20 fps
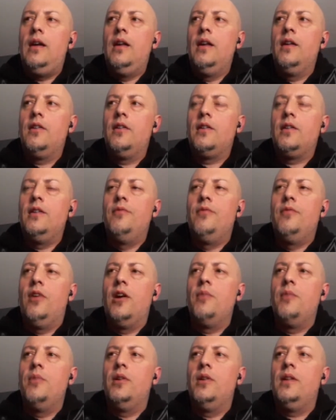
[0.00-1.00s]
in an
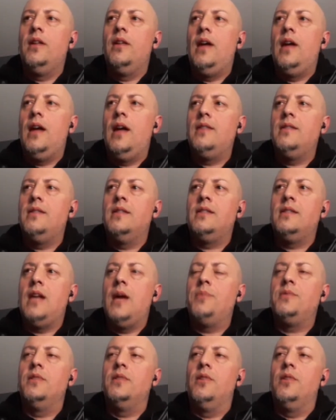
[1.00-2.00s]
environment that's
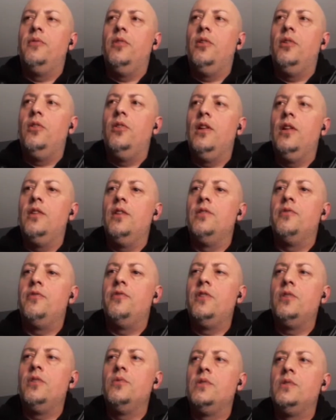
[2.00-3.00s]
absent of all other
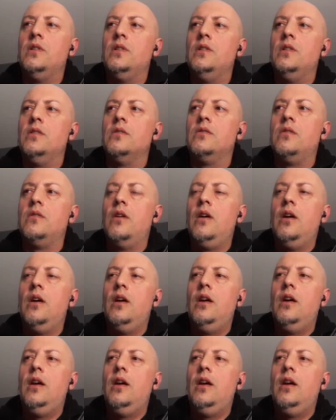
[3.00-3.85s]
frequencies,